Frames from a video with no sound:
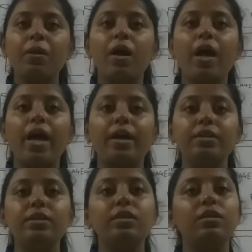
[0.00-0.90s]

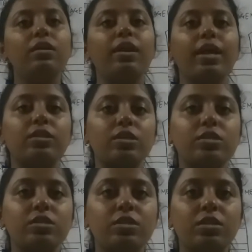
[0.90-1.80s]
and like this.
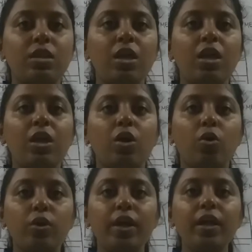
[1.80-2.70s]

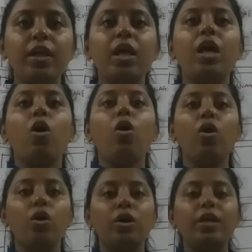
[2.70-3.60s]
Okay.
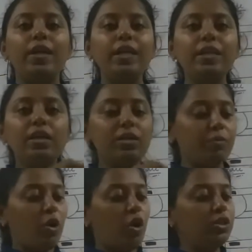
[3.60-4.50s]
On
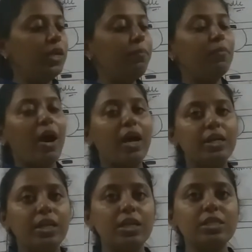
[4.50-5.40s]
the hard
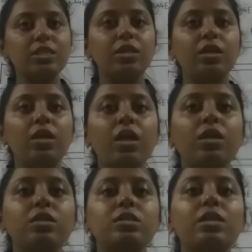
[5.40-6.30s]
disk,
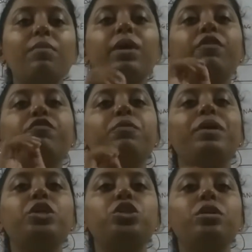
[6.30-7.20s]
some
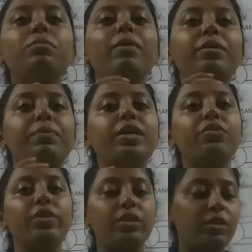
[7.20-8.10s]
information might be
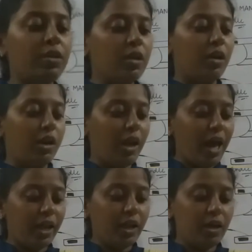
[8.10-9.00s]
given,
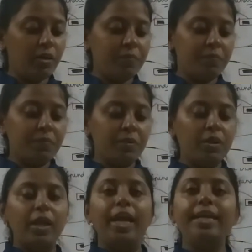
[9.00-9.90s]
like
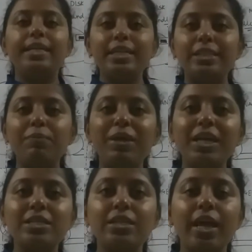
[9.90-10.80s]
80 GB
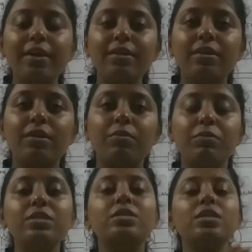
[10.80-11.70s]
is there,
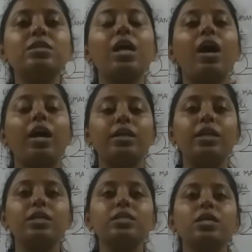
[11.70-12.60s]
means this hard disk